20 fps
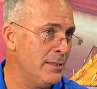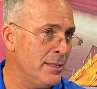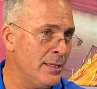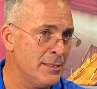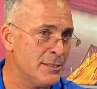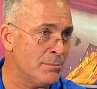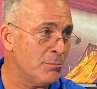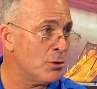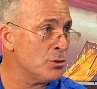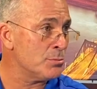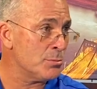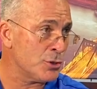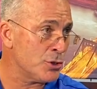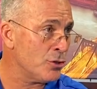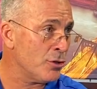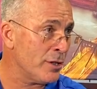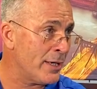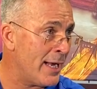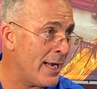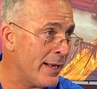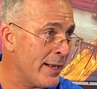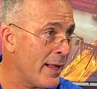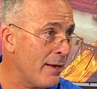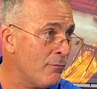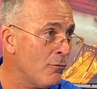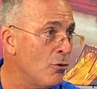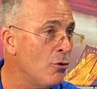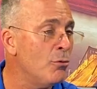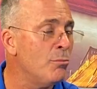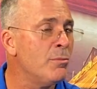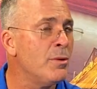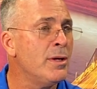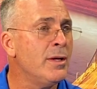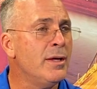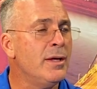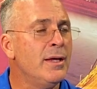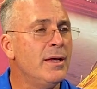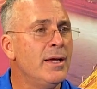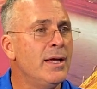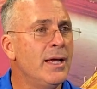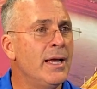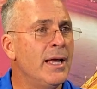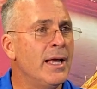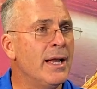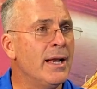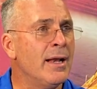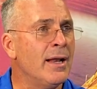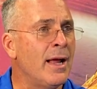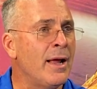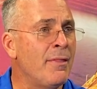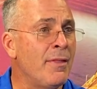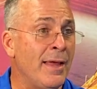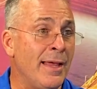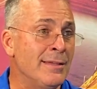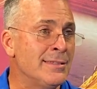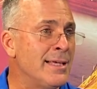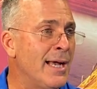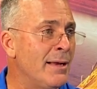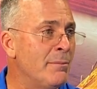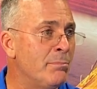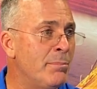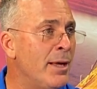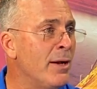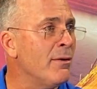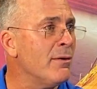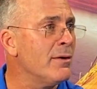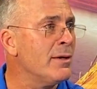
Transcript: he's the most mature guy in that room, and I think he's gotten better.